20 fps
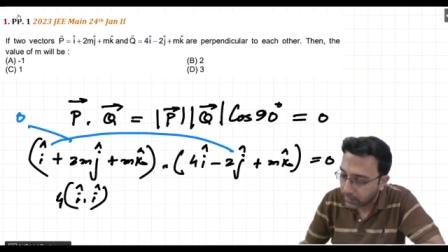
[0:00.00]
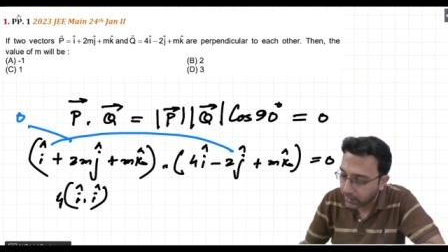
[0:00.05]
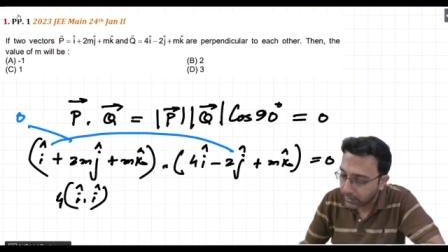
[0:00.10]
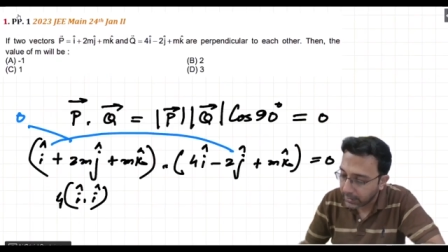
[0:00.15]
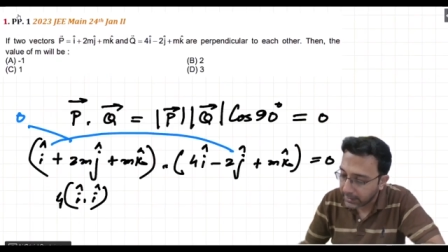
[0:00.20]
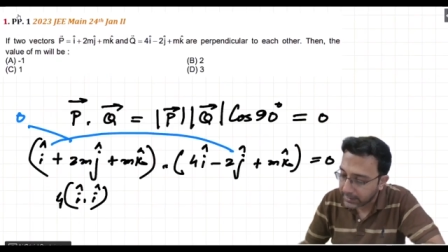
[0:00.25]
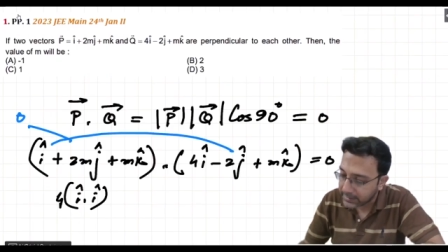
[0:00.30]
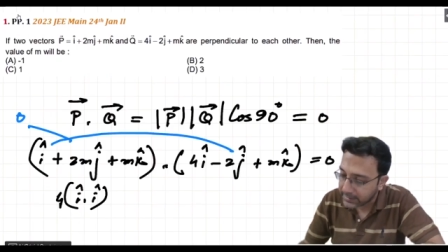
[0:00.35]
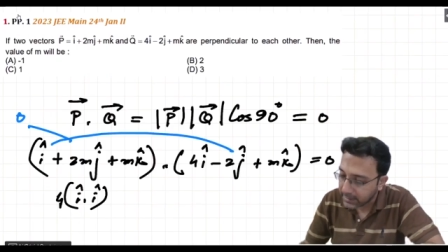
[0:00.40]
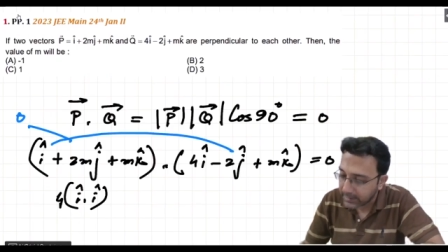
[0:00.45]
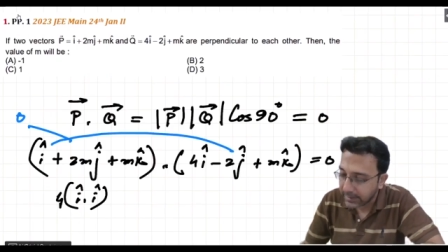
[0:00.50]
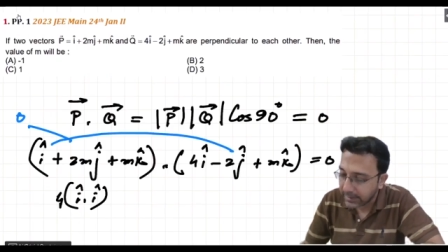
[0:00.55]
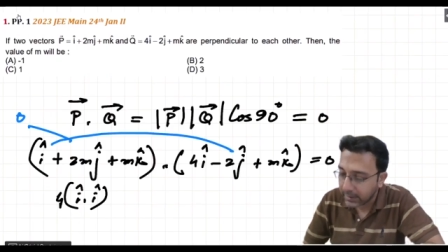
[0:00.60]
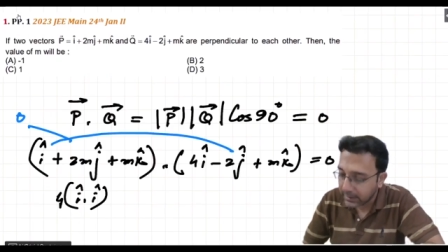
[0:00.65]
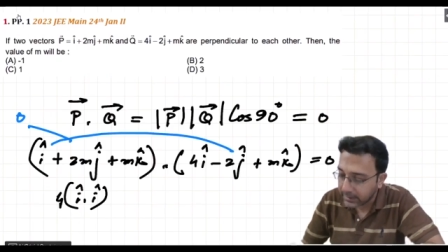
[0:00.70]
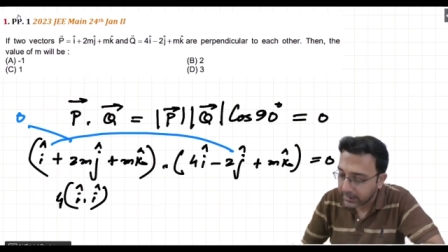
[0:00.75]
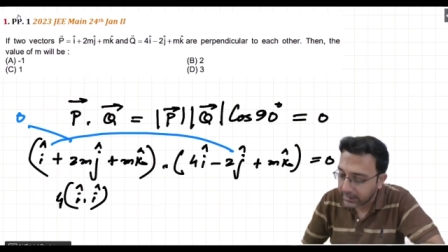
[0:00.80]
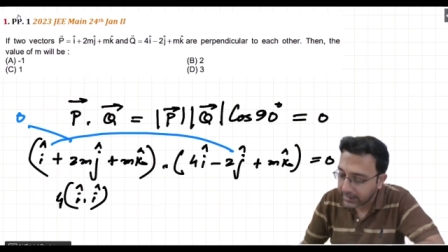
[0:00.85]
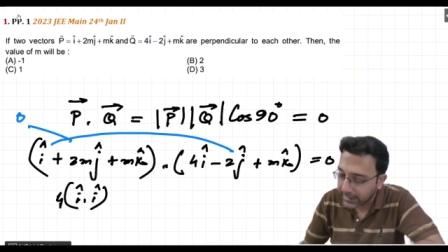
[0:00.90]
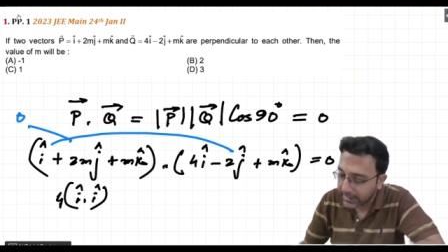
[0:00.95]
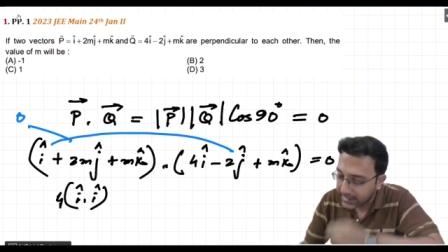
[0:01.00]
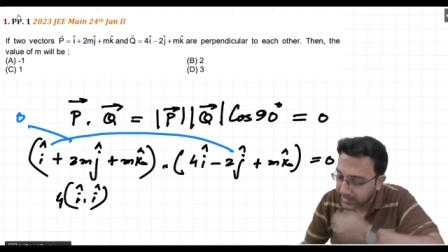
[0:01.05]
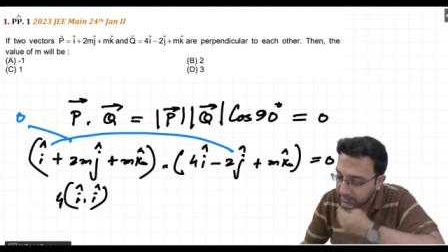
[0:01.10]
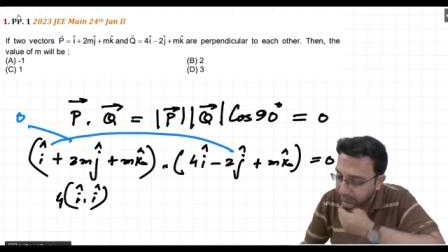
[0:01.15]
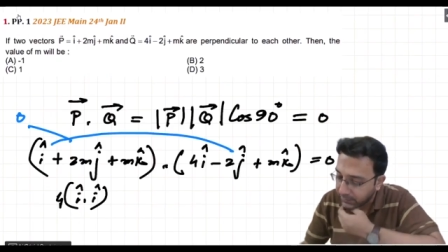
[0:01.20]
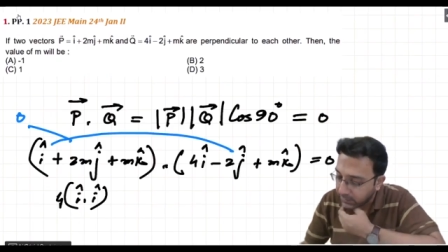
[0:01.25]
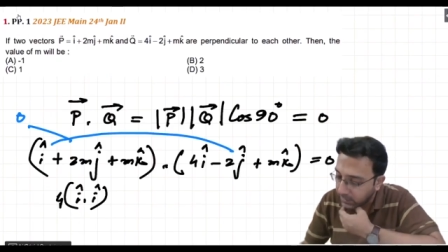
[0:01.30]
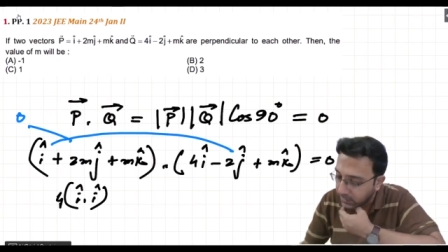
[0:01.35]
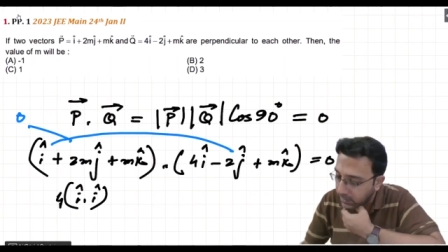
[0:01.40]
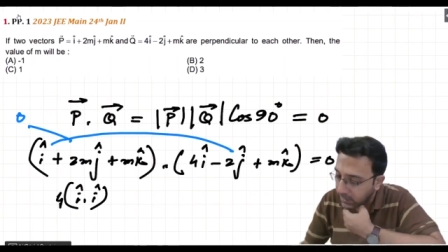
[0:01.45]
Okay, similar the case
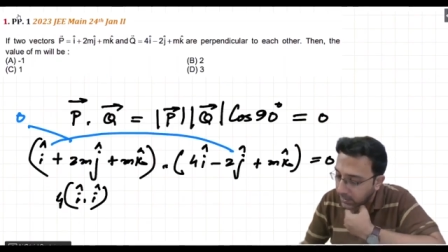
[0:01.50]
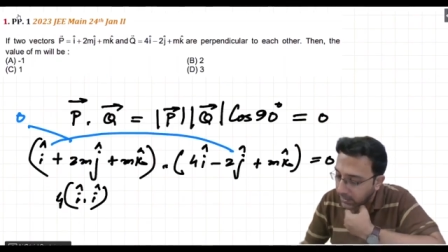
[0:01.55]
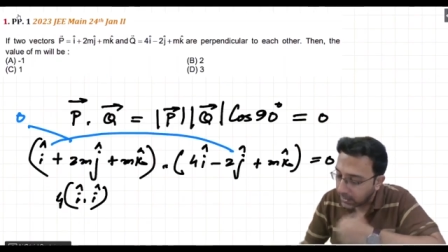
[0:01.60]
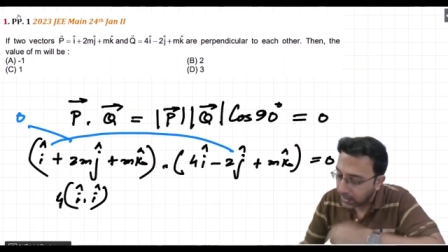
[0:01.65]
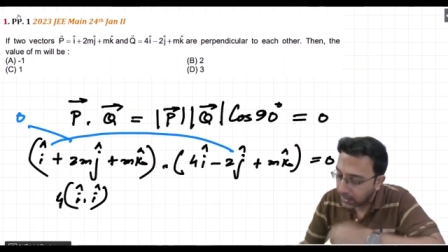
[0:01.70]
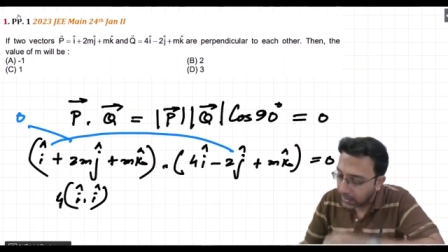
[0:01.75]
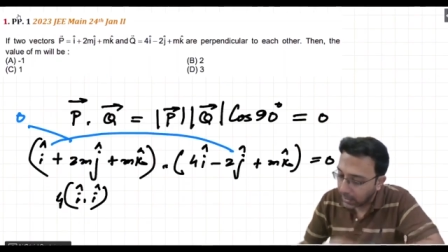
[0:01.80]
for